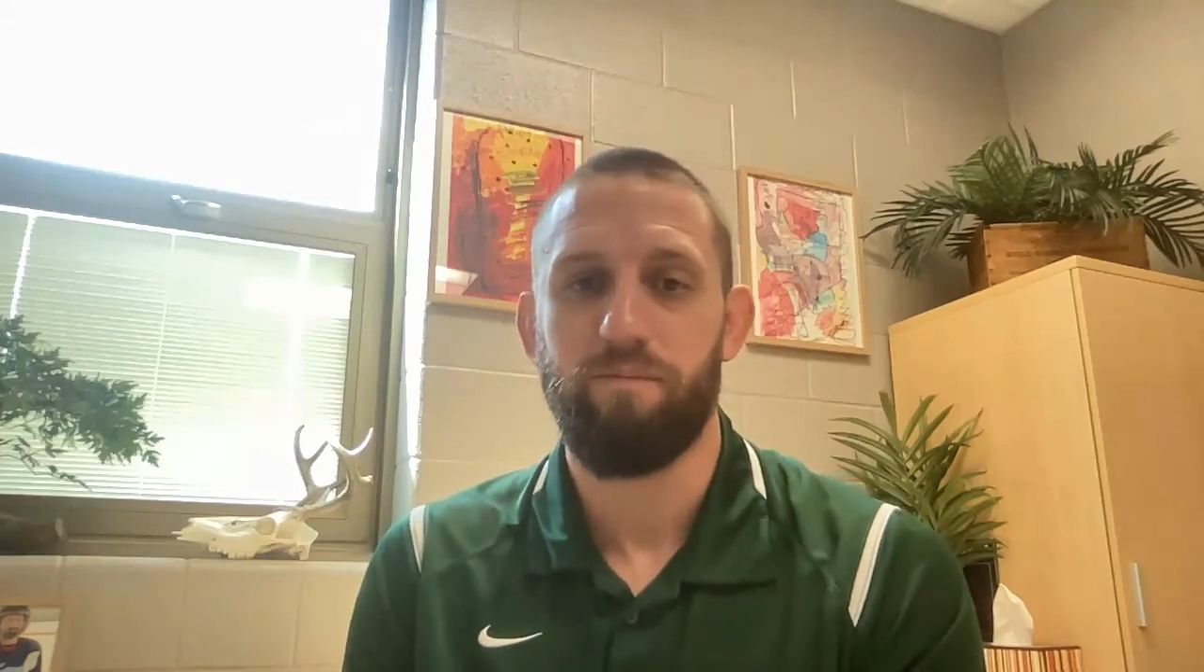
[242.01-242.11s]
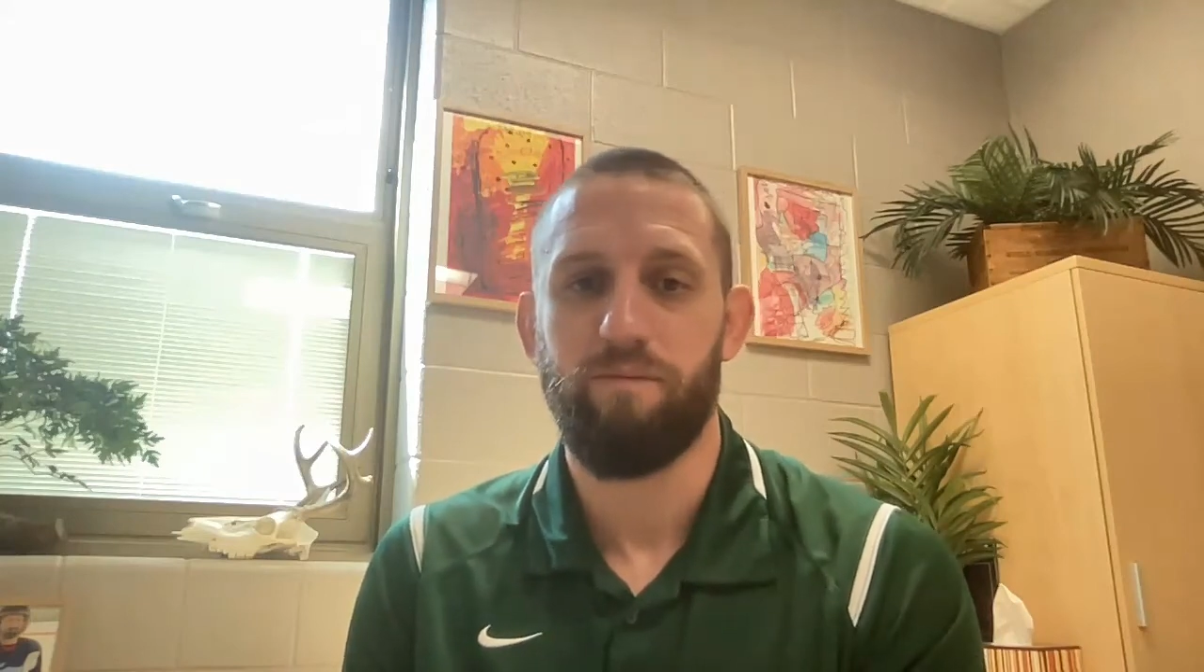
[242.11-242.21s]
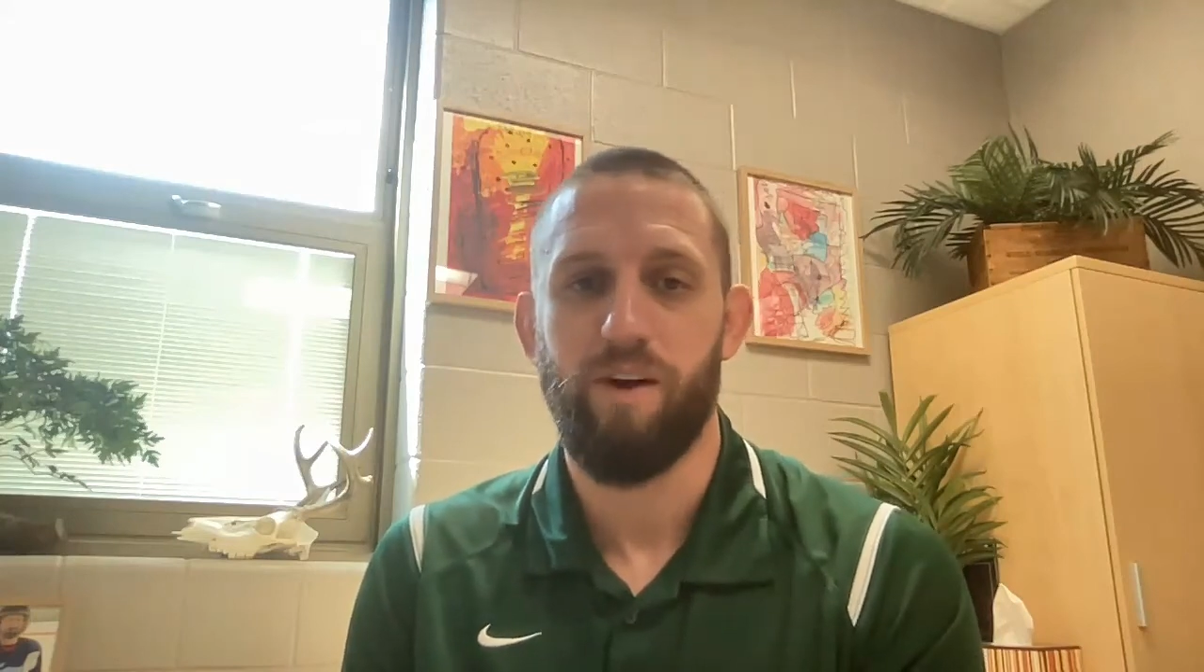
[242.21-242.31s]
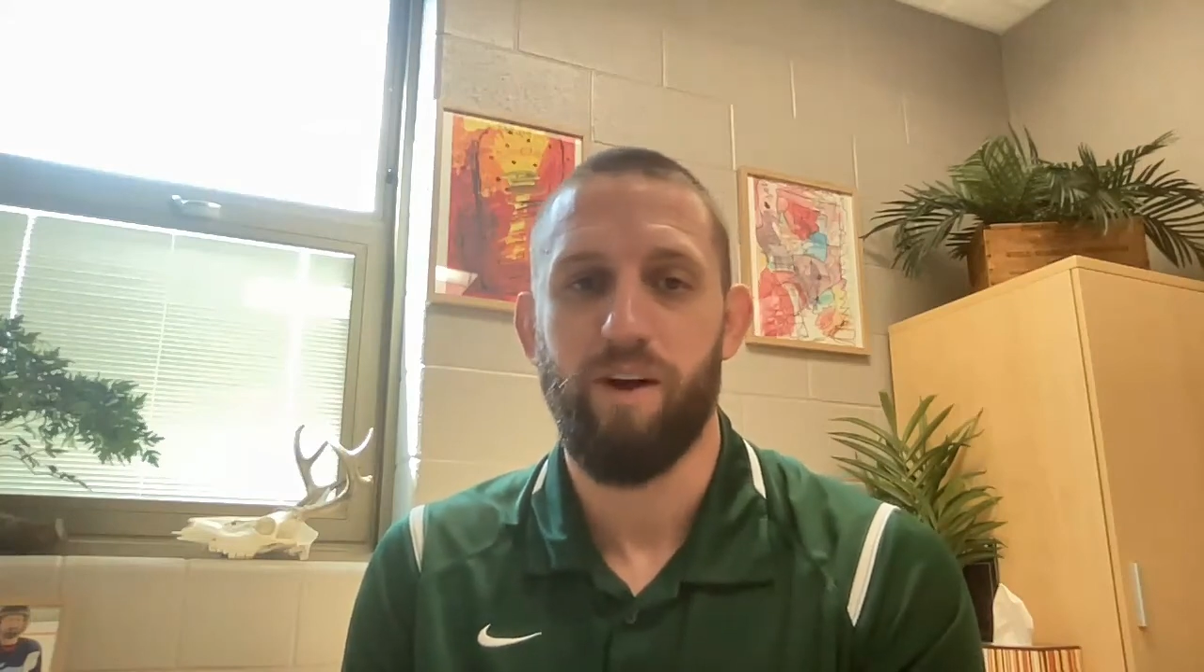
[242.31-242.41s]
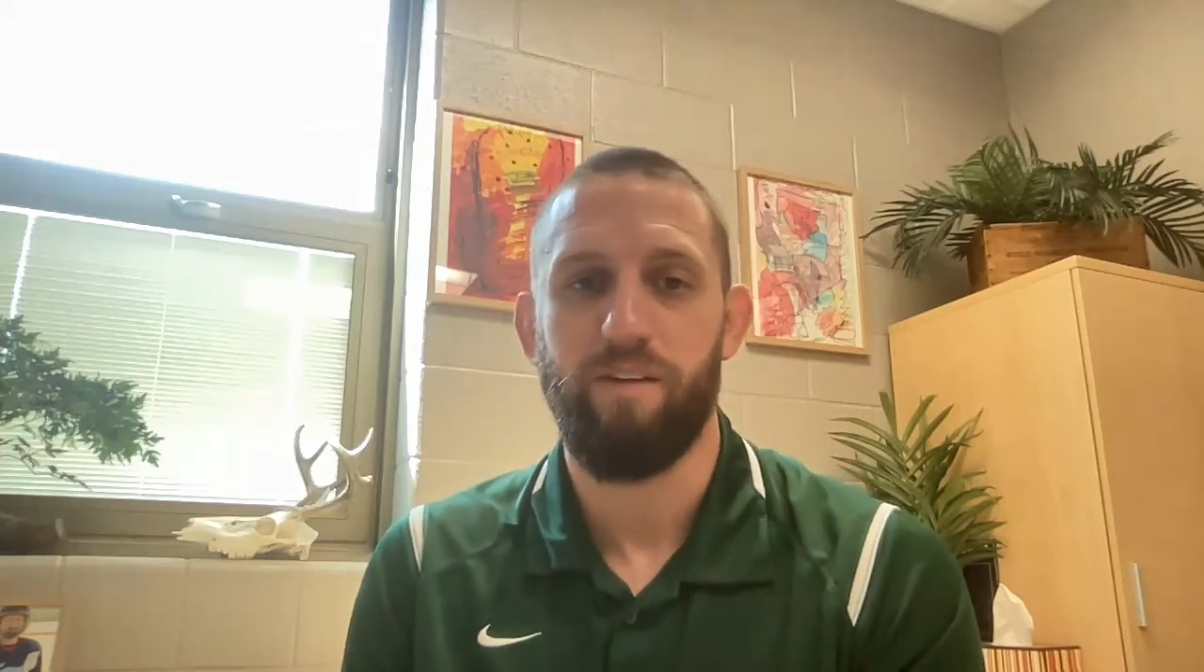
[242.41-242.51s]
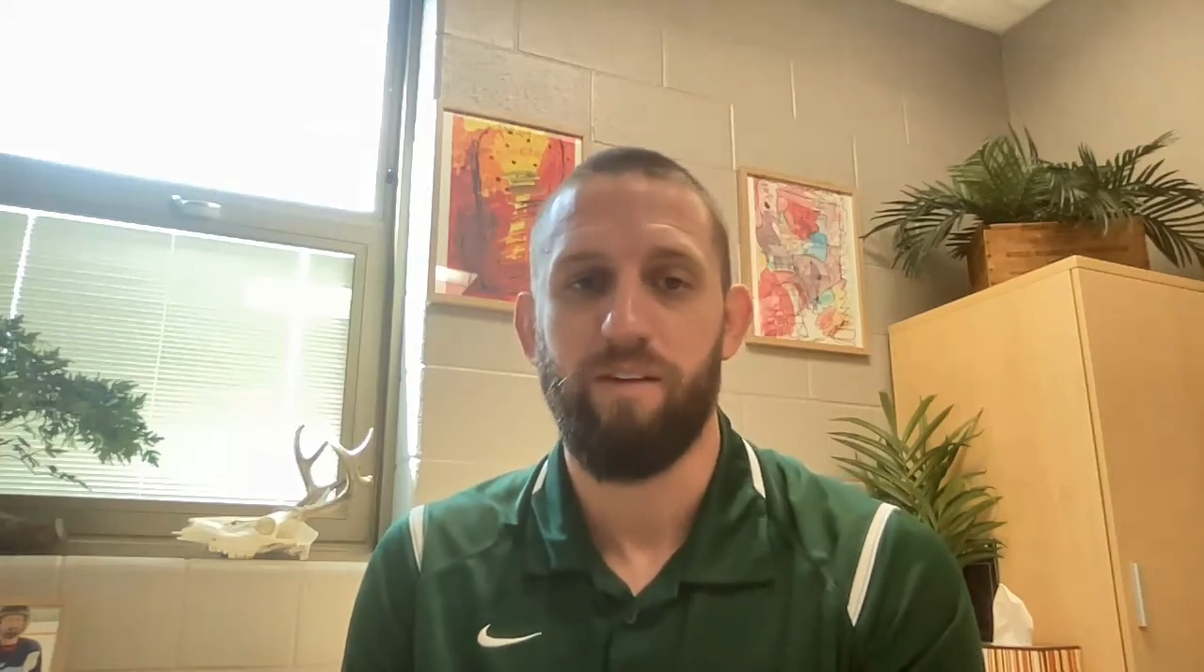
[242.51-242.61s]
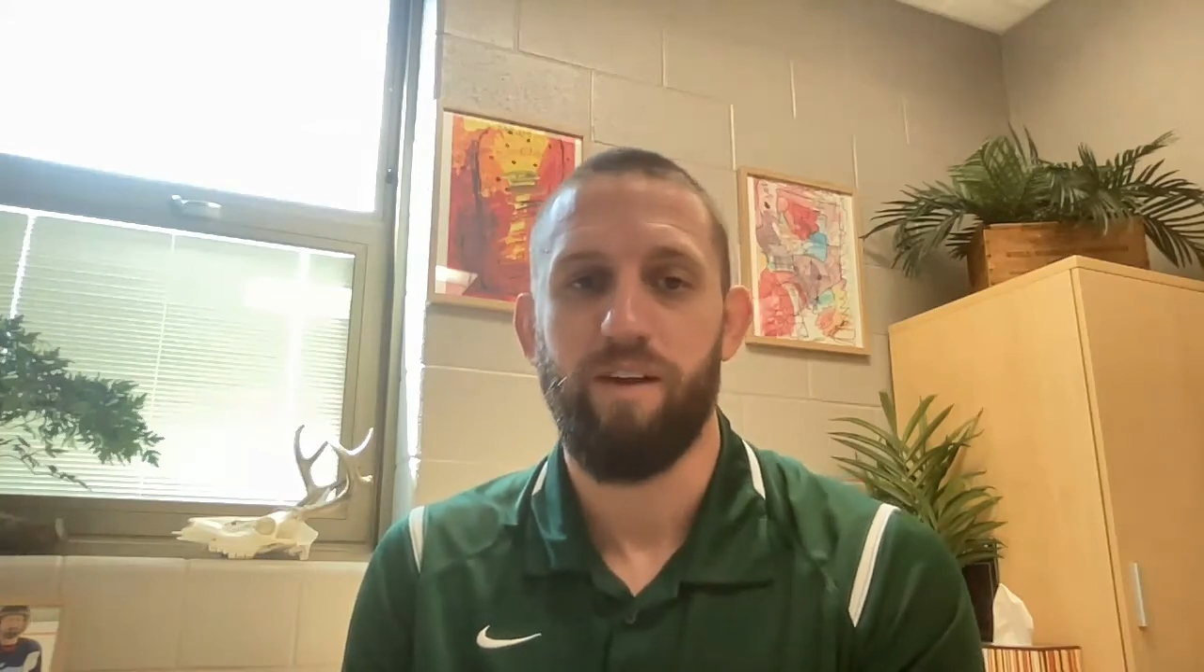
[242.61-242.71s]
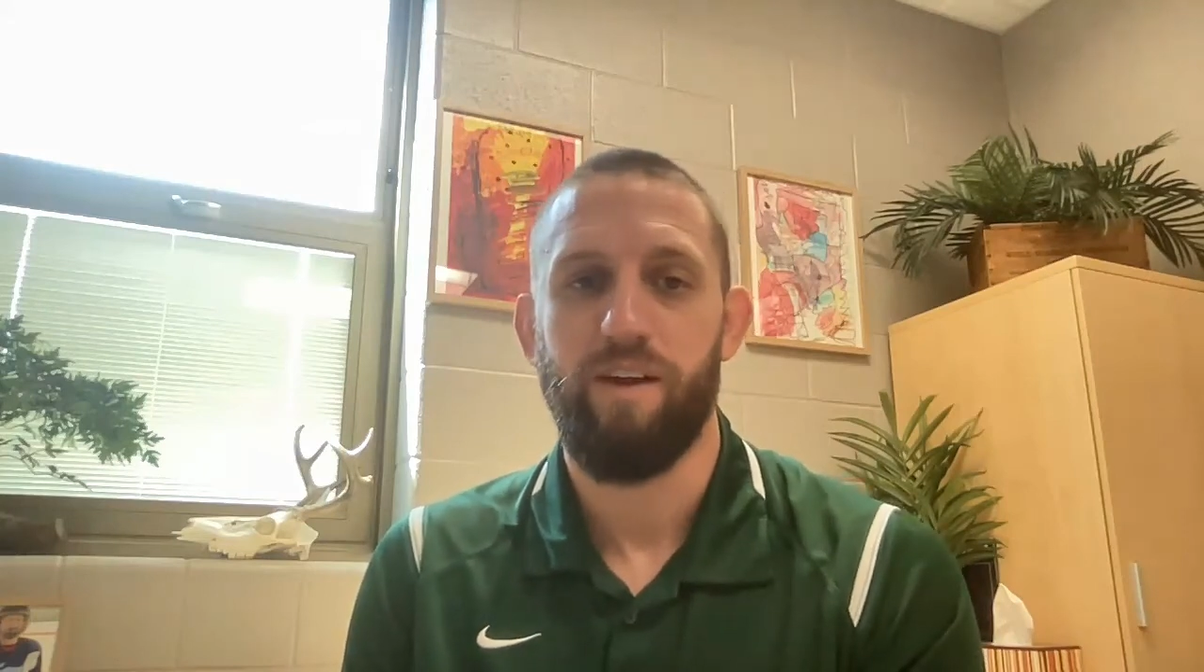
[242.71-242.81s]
all right?